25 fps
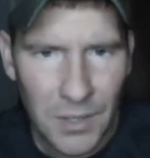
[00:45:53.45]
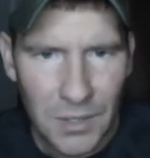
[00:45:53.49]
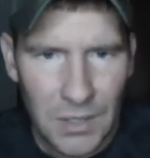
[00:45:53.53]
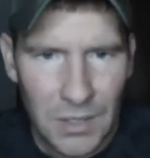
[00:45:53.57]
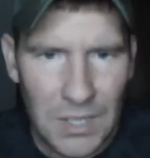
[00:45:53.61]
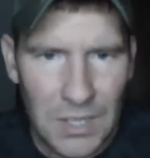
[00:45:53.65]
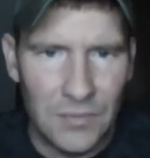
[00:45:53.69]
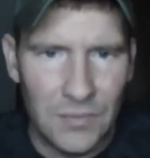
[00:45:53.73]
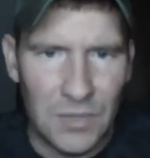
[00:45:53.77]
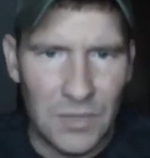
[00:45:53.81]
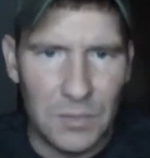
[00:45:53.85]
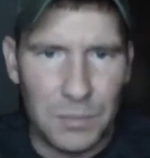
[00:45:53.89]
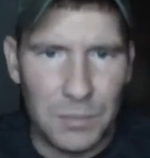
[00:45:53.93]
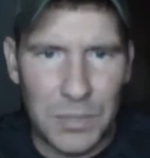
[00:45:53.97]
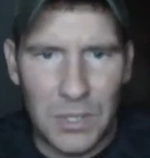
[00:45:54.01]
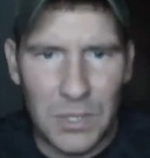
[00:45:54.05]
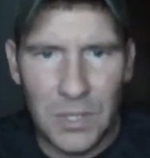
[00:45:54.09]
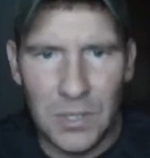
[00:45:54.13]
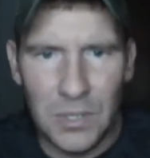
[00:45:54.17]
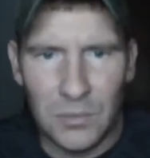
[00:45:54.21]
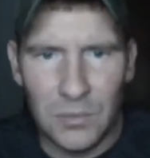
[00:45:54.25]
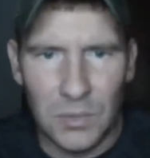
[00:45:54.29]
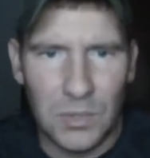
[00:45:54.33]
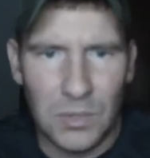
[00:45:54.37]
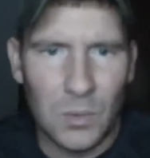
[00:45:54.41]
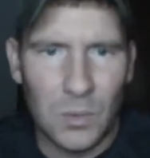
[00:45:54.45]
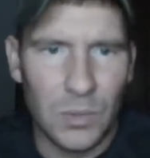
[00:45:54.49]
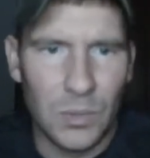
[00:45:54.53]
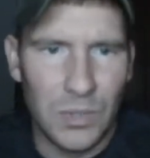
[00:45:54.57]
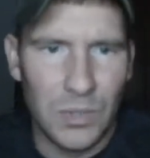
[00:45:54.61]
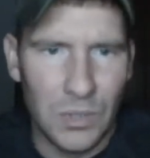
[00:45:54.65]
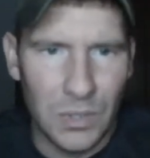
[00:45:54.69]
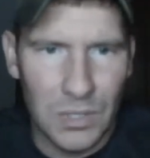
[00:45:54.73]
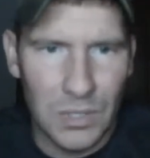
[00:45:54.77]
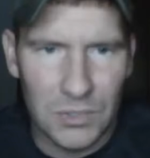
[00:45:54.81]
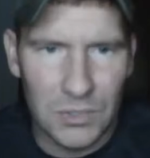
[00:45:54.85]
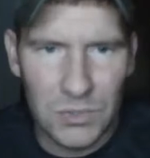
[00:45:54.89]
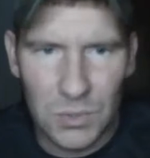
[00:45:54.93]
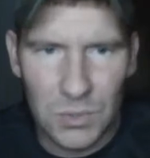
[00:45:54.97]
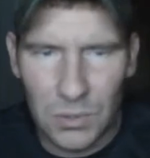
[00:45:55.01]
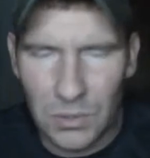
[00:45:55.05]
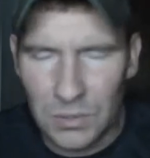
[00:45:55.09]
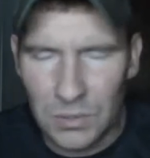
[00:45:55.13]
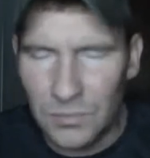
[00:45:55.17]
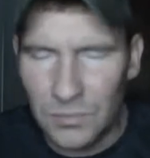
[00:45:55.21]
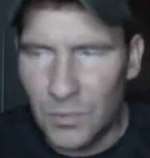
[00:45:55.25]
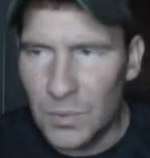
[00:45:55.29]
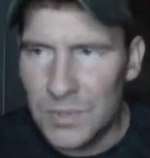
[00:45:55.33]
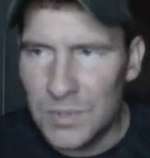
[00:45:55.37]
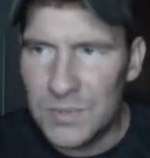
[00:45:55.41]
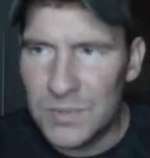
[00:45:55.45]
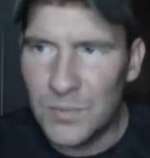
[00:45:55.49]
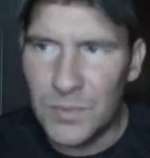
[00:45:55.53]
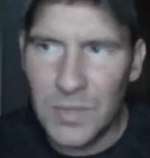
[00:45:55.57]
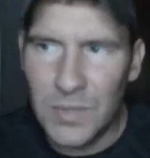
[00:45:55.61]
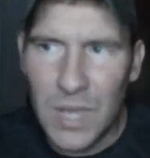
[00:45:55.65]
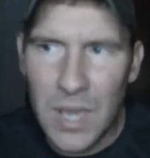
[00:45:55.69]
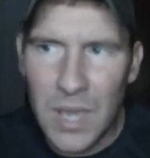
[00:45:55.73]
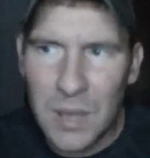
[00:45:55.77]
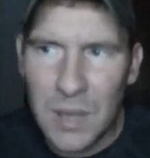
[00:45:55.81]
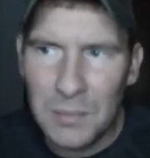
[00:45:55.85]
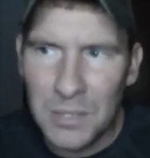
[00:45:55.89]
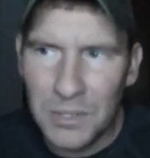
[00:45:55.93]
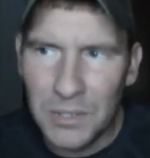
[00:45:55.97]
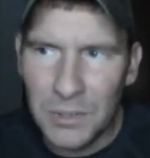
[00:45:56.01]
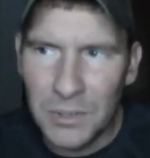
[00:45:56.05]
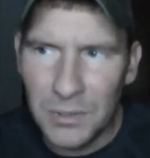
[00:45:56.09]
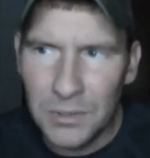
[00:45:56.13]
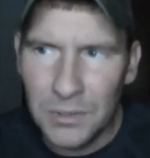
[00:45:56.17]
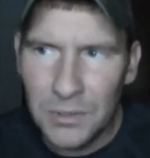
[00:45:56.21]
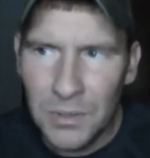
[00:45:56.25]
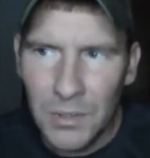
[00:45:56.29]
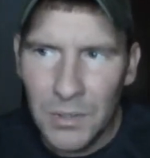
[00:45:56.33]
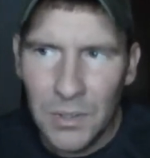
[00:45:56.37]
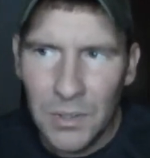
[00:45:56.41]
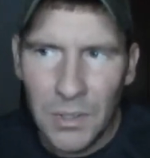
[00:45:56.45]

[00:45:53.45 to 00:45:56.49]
EVP and recording electronic voice phenomena